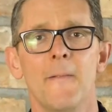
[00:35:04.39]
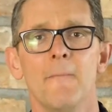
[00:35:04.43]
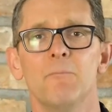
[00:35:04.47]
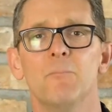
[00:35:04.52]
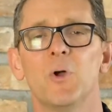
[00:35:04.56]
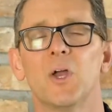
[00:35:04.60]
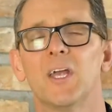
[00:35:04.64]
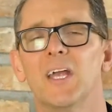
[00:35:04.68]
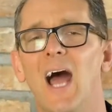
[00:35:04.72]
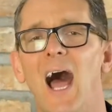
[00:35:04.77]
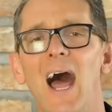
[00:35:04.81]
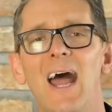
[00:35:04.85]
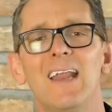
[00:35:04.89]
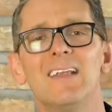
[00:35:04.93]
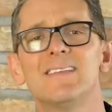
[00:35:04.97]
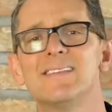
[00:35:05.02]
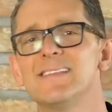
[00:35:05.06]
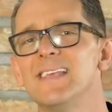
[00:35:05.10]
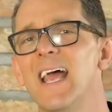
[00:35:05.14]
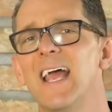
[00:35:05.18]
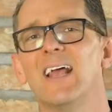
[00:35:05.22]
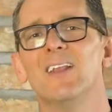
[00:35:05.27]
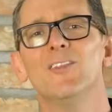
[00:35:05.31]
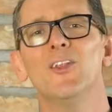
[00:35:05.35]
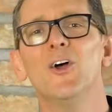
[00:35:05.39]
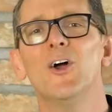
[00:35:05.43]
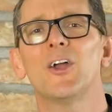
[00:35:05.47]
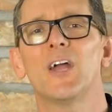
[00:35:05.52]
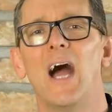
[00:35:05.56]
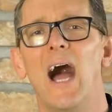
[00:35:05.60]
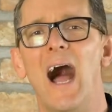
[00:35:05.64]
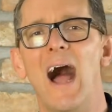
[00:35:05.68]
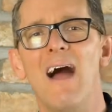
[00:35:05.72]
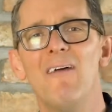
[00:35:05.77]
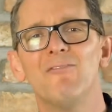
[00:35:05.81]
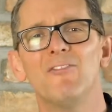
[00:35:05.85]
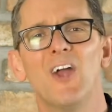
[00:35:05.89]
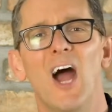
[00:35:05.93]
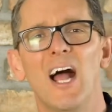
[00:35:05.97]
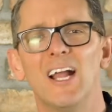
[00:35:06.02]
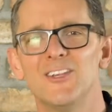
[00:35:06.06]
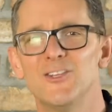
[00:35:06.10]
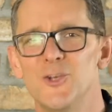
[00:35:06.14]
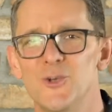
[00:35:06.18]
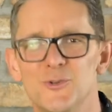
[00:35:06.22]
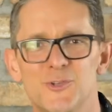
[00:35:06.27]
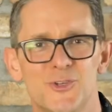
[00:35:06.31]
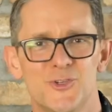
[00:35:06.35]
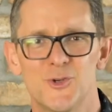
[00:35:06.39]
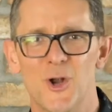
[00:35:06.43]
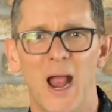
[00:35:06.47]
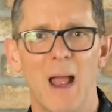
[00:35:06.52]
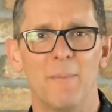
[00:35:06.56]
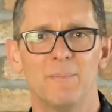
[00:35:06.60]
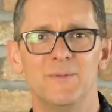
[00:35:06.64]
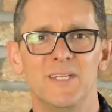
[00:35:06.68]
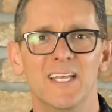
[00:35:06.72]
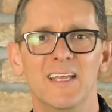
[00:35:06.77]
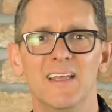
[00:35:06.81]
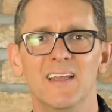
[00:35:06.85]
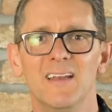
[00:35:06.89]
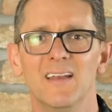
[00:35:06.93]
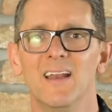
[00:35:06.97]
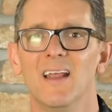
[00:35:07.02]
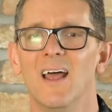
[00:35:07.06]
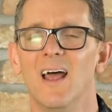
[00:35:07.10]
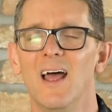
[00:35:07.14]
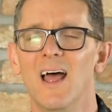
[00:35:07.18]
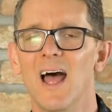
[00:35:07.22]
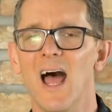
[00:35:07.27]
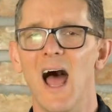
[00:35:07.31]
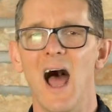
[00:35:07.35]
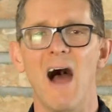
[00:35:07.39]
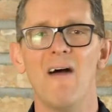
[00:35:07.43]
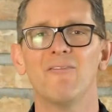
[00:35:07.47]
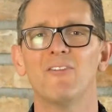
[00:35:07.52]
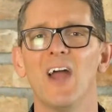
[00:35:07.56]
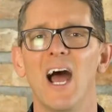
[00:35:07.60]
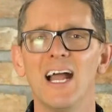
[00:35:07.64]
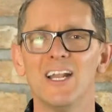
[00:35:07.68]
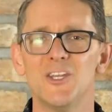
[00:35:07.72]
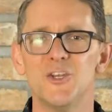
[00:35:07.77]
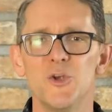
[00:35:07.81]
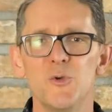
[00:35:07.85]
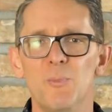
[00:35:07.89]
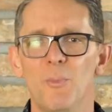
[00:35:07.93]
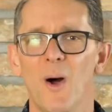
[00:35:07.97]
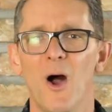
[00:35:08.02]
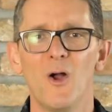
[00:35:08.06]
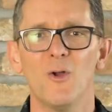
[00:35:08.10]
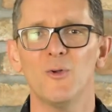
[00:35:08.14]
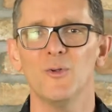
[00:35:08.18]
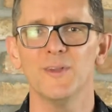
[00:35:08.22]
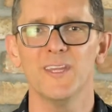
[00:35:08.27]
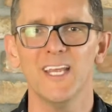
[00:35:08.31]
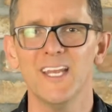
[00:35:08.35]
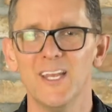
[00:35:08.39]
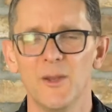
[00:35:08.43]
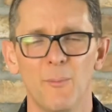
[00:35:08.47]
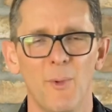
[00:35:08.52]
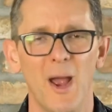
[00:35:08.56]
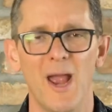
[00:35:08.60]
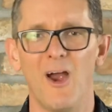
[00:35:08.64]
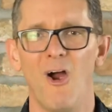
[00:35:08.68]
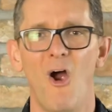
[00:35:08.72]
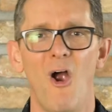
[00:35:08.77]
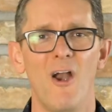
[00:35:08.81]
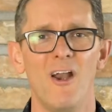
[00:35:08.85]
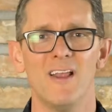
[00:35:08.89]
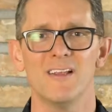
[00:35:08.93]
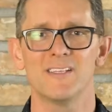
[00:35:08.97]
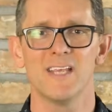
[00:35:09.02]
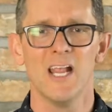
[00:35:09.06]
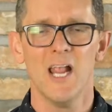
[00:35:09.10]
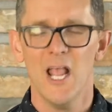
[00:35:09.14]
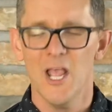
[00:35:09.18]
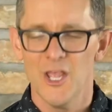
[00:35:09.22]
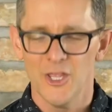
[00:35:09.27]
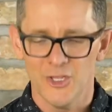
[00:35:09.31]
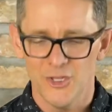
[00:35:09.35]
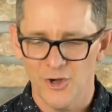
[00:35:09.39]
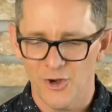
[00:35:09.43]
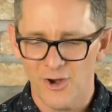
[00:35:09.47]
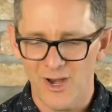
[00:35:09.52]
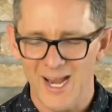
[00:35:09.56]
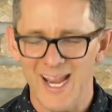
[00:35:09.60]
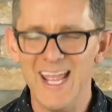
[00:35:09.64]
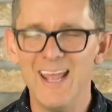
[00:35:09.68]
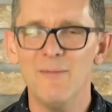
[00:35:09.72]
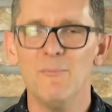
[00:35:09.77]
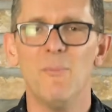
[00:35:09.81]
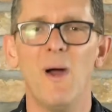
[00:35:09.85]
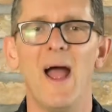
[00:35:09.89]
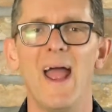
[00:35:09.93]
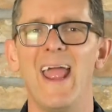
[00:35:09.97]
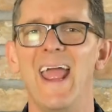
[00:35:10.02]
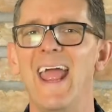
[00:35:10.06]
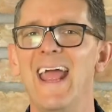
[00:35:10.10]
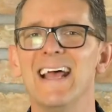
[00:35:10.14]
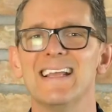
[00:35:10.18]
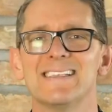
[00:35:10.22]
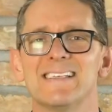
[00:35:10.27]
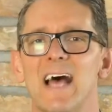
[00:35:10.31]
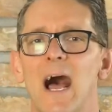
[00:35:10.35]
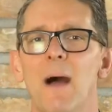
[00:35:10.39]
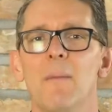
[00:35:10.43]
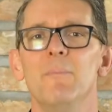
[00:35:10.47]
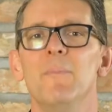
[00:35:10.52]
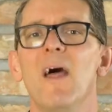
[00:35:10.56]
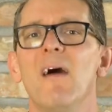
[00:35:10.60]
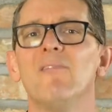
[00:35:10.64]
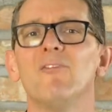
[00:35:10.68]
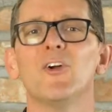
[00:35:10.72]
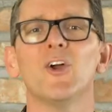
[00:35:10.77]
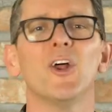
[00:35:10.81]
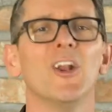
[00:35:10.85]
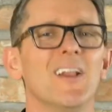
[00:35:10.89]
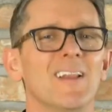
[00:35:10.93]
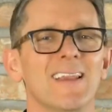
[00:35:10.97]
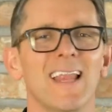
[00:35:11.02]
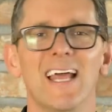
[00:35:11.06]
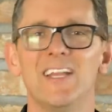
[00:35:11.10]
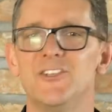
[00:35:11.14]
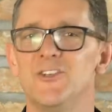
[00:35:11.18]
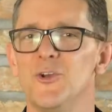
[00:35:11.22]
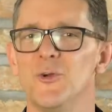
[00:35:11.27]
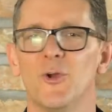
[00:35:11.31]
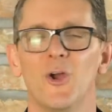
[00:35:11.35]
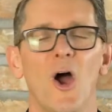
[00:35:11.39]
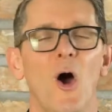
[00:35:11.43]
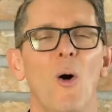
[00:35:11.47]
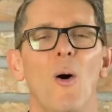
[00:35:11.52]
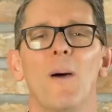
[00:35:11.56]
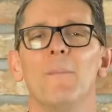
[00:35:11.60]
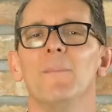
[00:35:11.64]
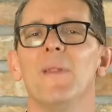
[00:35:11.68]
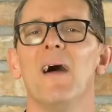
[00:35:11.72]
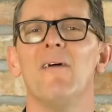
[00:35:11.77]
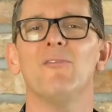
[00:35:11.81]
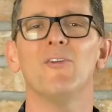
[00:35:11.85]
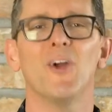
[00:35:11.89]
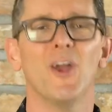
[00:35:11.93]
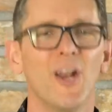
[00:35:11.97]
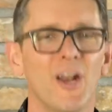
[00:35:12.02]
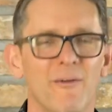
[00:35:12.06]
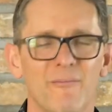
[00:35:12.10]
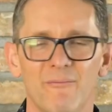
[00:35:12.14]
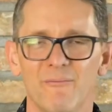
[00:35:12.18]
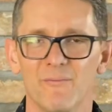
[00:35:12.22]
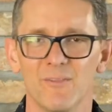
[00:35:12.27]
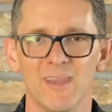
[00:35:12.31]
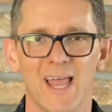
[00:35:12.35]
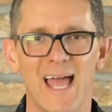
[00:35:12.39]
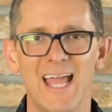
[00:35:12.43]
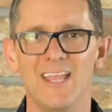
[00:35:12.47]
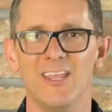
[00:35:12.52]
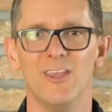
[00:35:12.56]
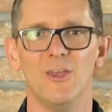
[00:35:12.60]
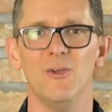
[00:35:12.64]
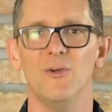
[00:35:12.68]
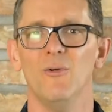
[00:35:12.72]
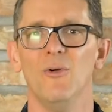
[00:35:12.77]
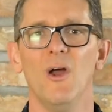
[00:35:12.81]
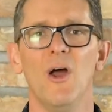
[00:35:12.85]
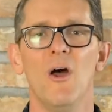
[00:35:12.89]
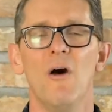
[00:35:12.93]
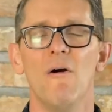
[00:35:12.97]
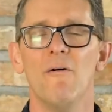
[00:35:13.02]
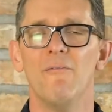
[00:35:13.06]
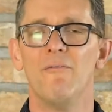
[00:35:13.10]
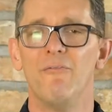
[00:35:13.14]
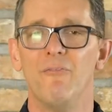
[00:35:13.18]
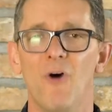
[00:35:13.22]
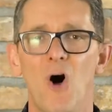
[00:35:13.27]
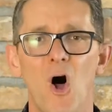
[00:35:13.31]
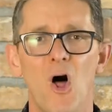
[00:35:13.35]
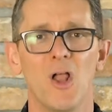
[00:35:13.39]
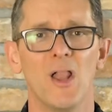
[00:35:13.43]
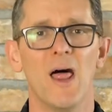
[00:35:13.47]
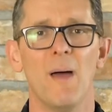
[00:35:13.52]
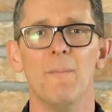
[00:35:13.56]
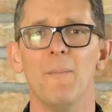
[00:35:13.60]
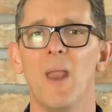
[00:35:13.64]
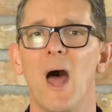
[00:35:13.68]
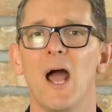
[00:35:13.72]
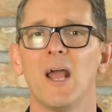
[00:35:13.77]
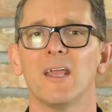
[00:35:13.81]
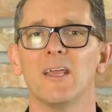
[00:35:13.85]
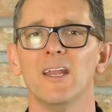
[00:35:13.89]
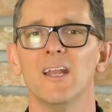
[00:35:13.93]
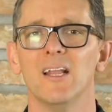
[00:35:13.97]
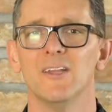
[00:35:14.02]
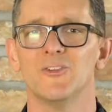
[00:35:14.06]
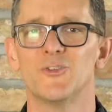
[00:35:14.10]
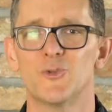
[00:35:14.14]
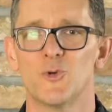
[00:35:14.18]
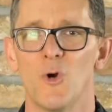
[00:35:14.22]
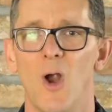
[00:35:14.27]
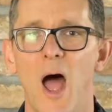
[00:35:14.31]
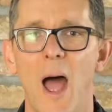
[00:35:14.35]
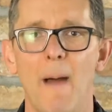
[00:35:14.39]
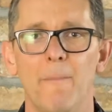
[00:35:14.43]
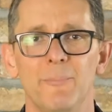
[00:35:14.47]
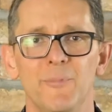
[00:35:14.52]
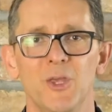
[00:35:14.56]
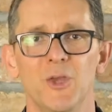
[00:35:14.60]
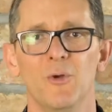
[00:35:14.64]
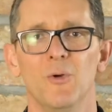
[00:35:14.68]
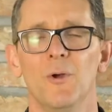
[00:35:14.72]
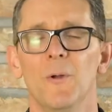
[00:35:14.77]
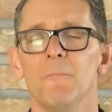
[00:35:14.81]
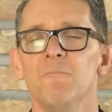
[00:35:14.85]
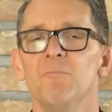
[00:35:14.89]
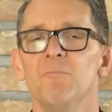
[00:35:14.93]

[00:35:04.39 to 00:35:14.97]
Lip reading: But God is saying, look, I've got you strapped in. I've got you buckled into my harness. You're in my hands. I'm never going to let you go. I'm never going to let you fall. I'm not going to drop you.